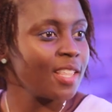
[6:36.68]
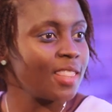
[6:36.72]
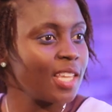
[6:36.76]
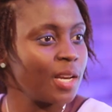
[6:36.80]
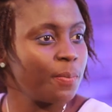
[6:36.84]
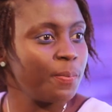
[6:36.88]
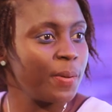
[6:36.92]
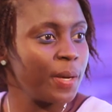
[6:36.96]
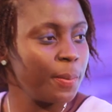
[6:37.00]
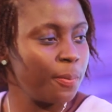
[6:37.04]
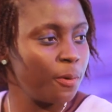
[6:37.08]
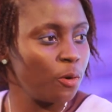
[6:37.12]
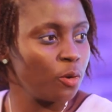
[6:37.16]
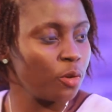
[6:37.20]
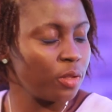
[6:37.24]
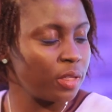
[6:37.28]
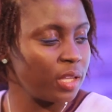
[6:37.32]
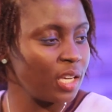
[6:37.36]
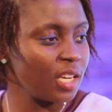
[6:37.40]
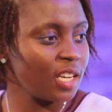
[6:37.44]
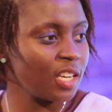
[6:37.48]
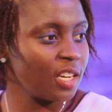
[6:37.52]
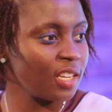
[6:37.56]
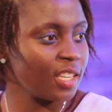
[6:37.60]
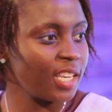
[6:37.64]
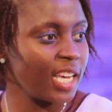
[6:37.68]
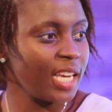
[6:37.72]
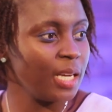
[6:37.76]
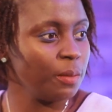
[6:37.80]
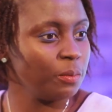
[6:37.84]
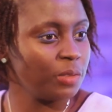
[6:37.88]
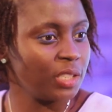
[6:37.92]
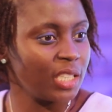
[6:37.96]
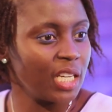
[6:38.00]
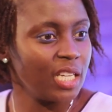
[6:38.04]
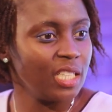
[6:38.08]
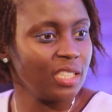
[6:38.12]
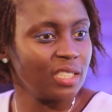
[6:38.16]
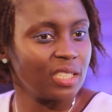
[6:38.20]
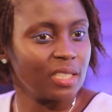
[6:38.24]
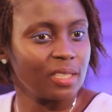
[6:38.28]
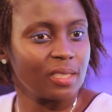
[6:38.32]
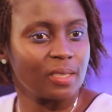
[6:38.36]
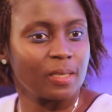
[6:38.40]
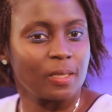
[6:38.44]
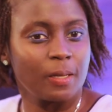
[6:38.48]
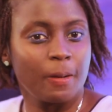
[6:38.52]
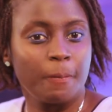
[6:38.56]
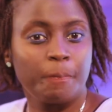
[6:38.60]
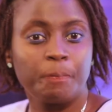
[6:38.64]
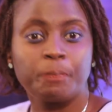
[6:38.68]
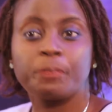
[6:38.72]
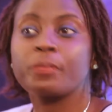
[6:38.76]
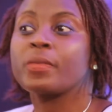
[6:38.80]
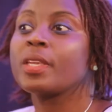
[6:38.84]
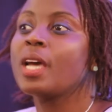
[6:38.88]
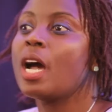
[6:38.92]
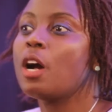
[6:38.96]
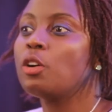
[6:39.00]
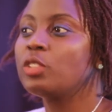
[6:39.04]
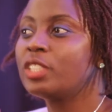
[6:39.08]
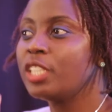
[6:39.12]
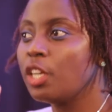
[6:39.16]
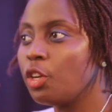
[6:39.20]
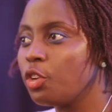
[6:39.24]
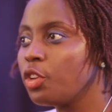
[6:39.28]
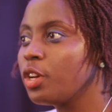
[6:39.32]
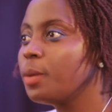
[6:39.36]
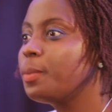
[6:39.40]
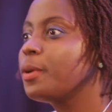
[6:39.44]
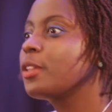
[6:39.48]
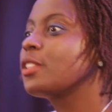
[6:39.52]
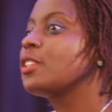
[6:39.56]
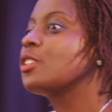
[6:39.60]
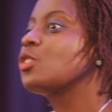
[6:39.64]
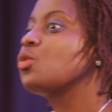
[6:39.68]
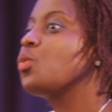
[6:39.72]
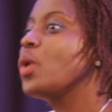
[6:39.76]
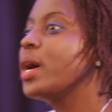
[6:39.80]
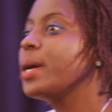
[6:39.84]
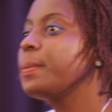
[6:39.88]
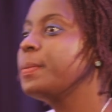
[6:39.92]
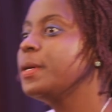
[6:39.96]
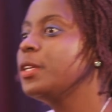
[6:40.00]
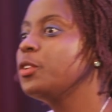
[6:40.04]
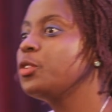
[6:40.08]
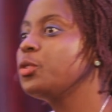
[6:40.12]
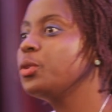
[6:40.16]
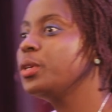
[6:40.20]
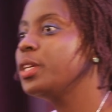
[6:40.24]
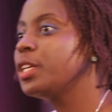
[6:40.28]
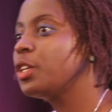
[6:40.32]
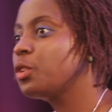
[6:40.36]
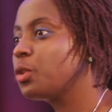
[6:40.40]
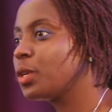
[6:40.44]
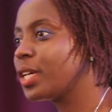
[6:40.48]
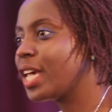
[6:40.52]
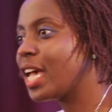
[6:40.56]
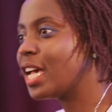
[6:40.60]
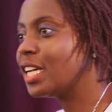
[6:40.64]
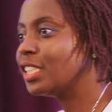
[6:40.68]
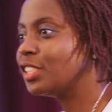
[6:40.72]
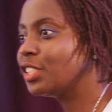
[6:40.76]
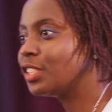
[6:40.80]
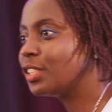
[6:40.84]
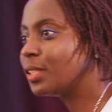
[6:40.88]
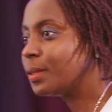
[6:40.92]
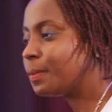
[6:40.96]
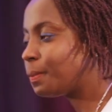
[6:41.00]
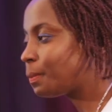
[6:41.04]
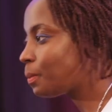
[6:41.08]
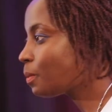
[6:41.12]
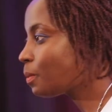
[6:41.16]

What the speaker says: that people think are game changers. I'll tell you about the swipe into EcoCash